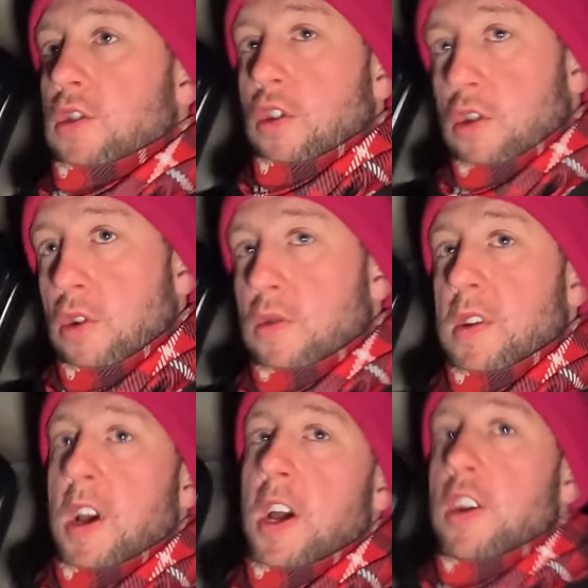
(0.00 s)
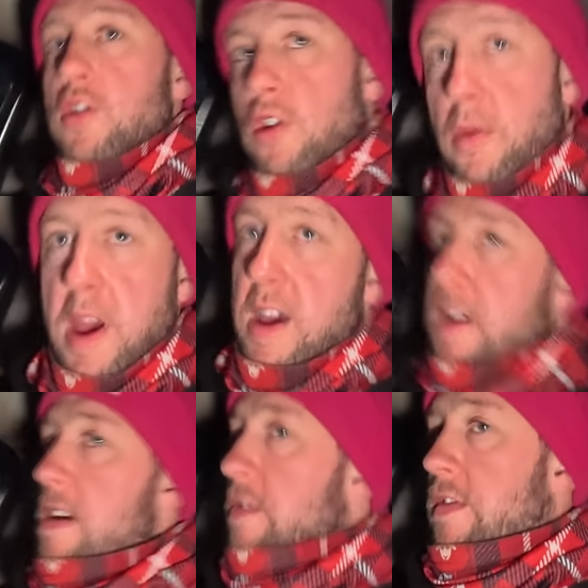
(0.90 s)
too cold, too wet,
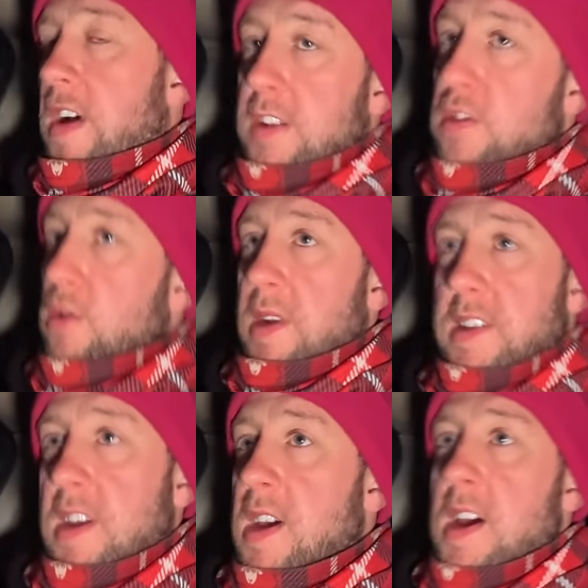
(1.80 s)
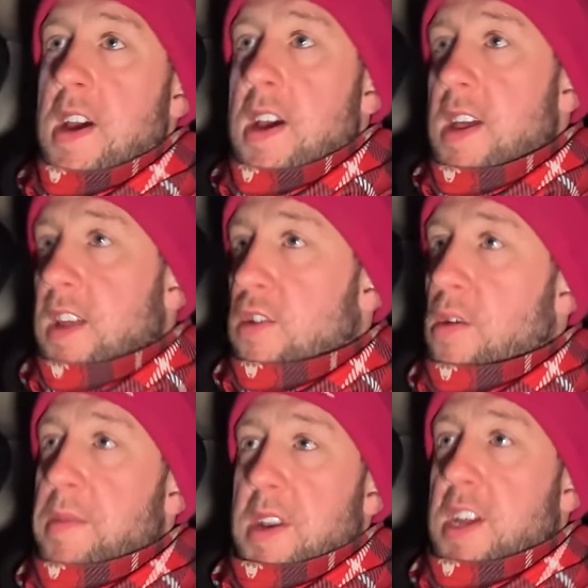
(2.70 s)
far too windy. The
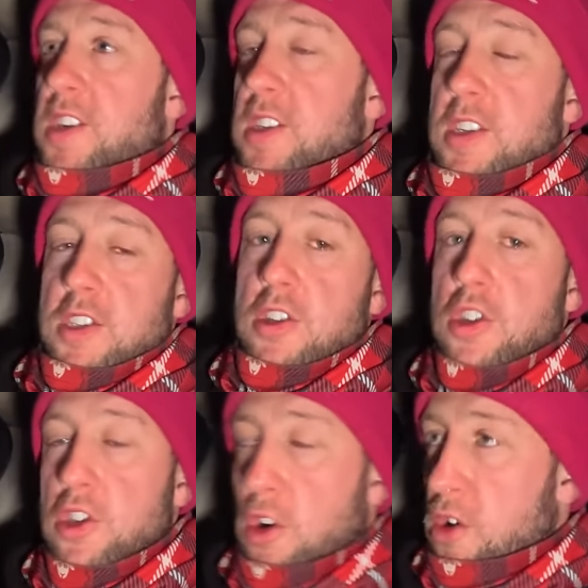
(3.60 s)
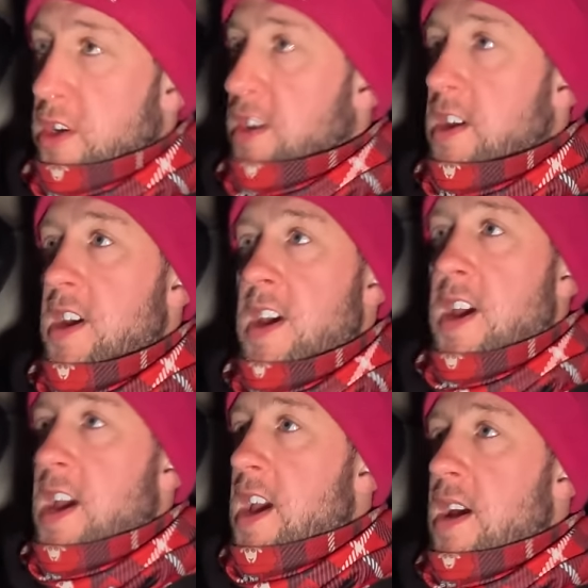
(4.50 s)
combination is just shocking.
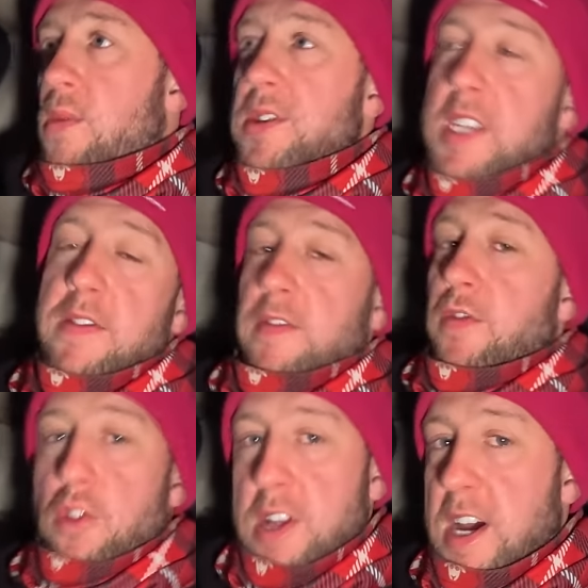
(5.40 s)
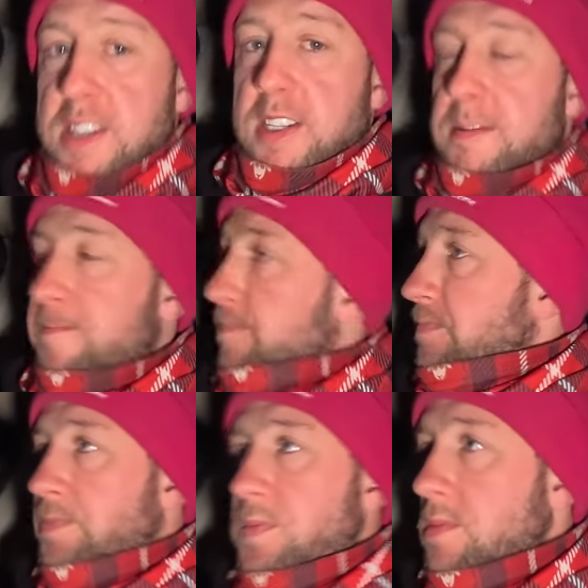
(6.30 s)
It wasn't even forecast.
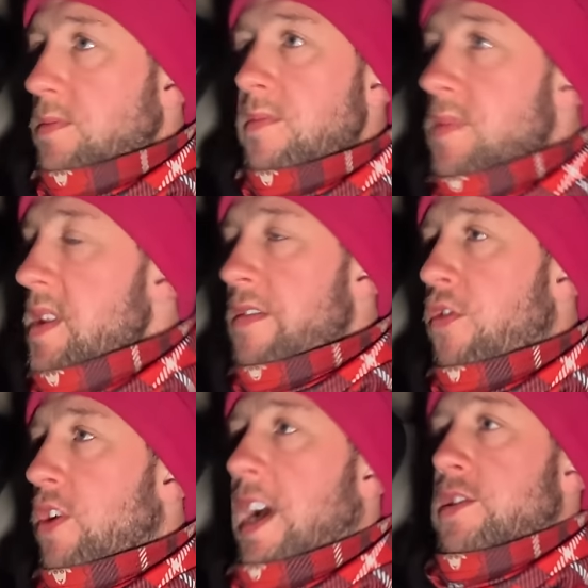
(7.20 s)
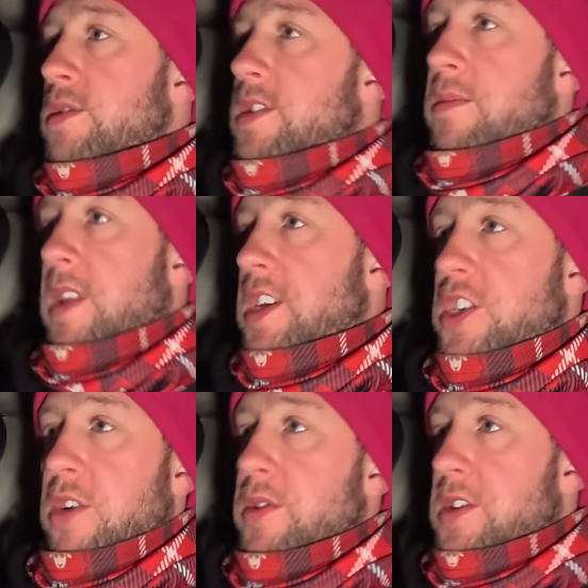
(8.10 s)
Forecast was some light
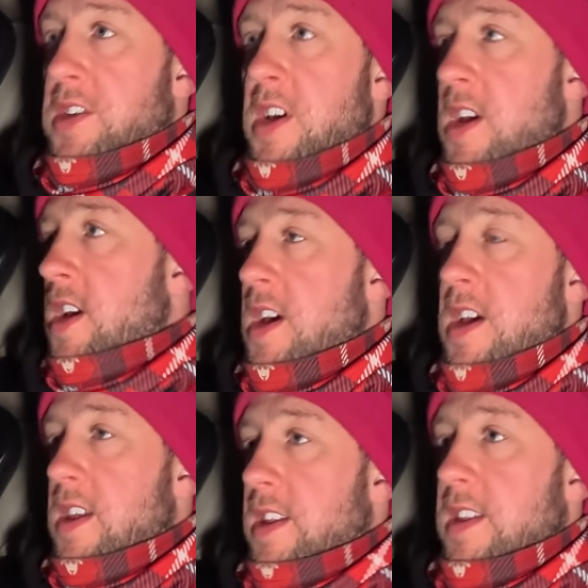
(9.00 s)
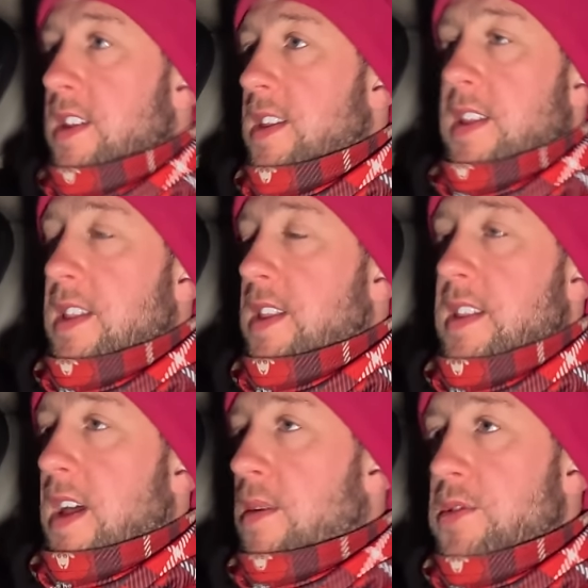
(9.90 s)
showers.
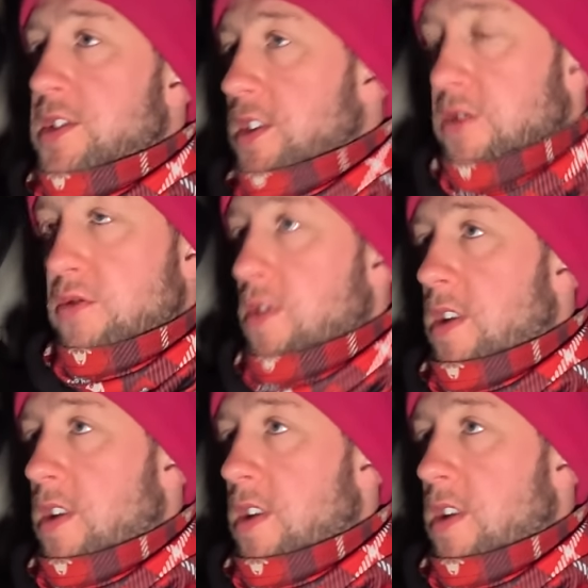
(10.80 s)
That was just